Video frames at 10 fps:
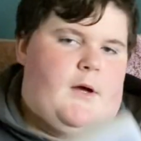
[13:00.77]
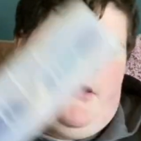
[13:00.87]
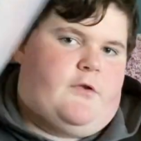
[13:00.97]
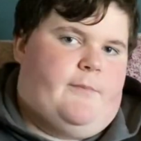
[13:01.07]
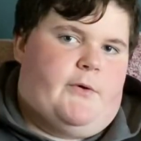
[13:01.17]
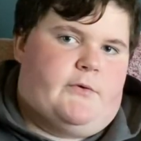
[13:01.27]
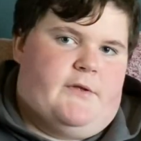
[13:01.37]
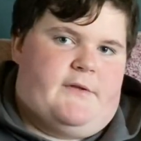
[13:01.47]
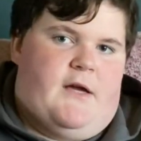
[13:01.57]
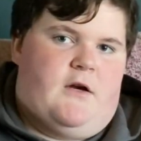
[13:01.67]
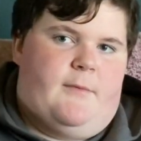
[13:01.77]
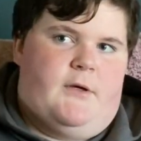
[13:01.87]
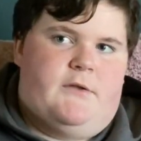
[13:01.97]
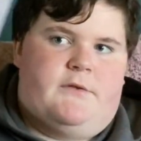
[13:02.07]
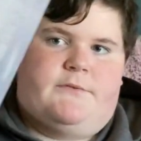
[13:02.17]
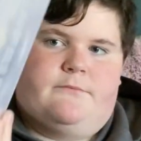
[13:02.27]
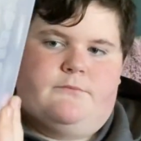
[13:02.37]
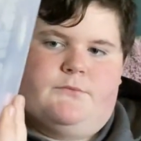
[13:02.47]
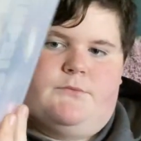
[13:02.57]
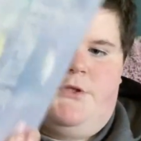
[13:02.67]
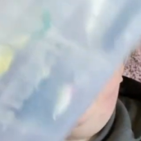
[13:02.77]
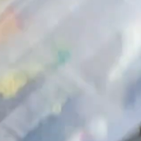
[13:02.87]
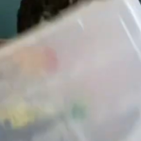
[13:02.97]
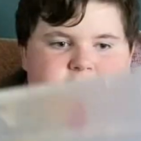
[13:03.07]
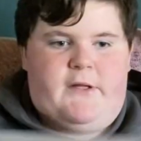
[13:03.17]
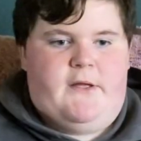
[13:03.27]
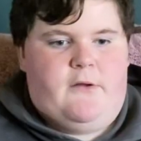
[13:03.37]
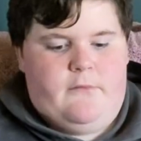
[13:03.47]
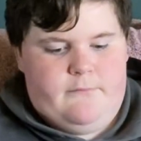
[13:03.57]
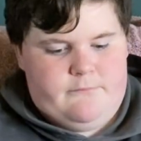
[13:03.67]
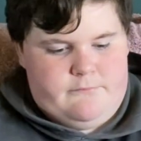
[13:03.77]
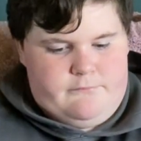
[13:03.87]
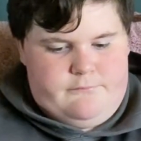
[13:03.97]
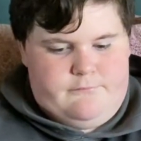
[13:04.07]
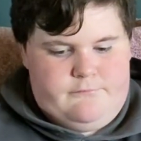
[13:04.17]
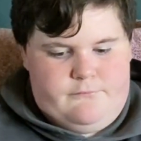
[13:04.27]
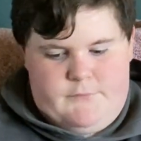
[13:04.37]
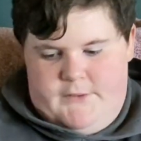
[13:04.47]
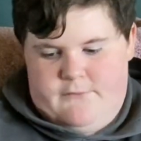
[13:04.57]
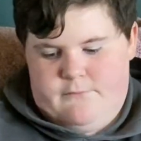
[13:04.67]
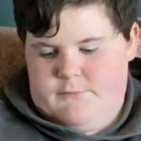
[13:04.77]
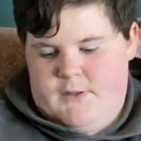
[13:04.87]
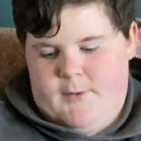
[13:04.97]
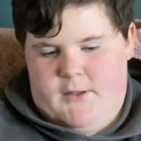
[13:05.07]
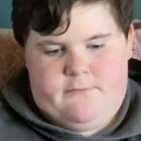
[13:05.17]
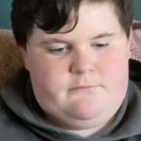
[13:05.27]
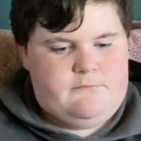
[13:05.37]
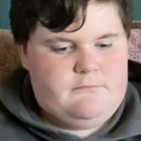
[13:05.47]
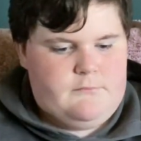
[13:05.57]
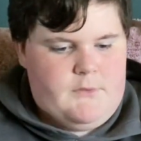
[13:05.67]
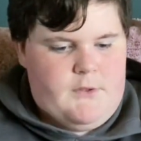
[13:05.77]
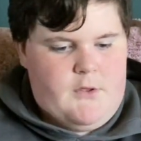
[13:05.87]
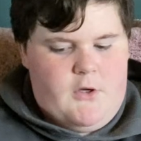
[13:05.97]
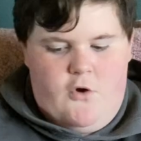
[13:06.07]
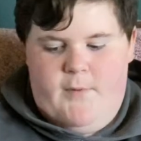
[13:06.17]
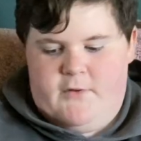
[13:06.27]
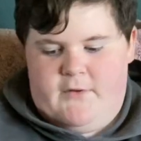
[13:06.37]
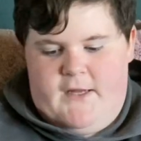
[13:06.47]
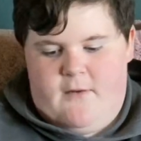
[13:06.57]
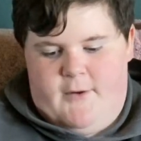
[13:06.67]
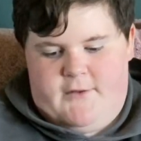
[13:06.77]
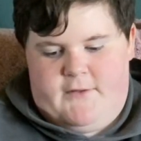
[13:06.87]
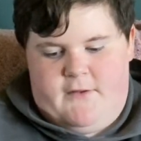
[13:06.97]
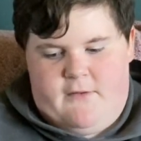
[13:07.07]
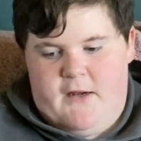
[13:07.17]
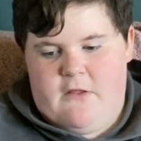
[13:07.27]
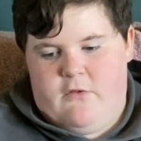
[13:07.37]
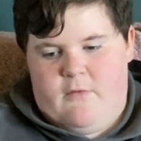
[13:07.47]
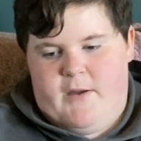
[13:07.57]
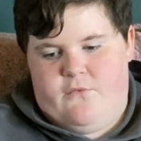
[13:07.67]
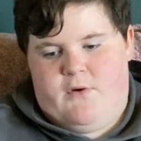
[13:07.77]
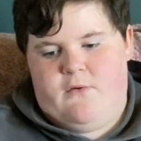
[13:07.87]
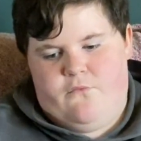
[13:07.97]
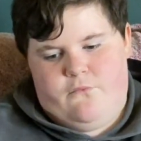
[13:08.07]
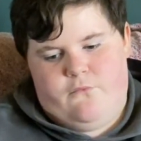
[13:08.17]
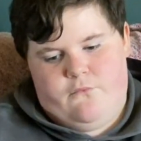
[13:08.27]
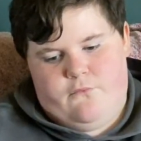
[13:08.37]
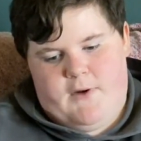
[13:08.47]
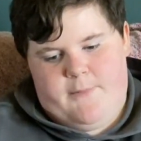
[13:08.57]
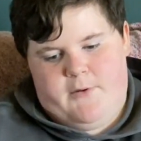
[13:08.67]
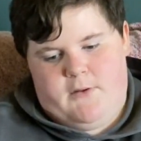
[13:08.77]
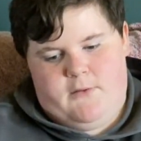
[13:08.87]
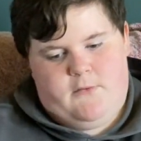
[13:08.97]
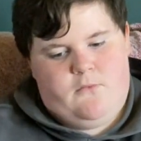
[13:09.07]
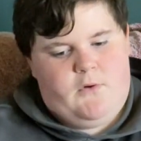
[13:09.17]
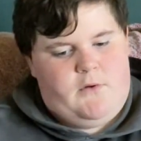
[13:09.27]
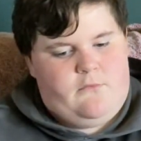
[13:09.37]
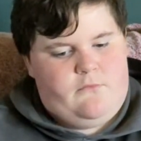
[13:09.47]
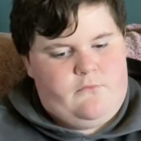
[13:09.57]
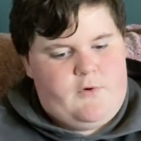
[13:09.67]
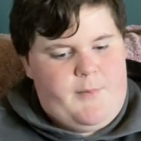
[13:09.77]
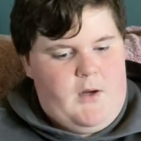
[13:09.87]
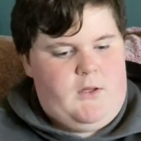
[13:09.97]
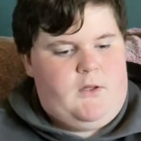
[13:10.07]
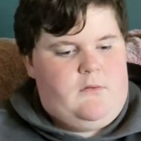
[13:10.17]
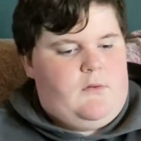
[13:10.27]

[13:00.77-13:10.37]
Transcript: Also, built this tackle box. Cheap as all hell. Like, come on. Who built a tackle box like this? And it's also by Rapala or Rapala.